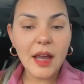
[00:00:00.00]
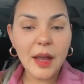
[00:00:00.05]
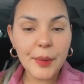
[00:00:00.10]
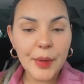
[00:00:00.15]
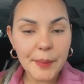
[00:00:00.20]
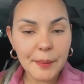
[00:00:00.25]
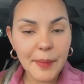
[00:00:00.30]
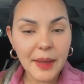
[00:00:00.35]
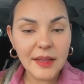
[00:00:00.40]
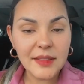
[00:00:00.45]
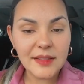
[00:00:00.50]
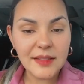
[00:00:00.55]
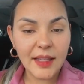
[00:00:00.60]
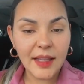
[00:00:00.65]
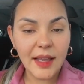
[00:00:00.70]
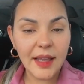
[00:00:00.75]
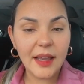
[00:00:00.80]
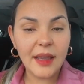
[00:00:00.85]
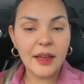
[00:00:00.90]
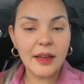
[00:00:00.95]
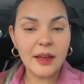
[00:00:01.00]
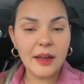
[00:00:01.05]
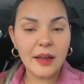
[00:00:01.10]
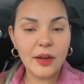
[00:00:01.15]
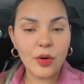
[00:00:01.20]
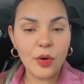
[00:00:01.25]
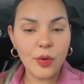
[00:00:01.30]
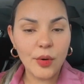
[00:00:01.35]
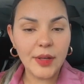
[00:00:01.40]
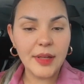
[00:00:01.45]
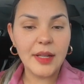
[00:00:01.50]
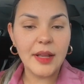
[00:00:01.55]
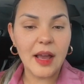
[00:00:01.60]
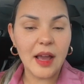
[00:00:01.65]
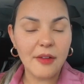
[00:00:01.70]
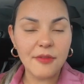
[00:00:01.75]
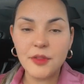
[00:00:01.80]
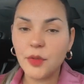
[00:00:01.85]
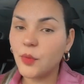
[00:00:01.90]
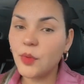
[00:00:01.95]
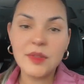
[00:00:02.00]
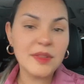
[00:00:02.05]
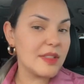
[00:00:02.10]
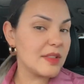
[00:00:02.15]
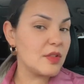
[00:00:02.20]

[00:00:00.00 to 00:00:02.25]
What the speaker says: it makes the hair oily afterwards.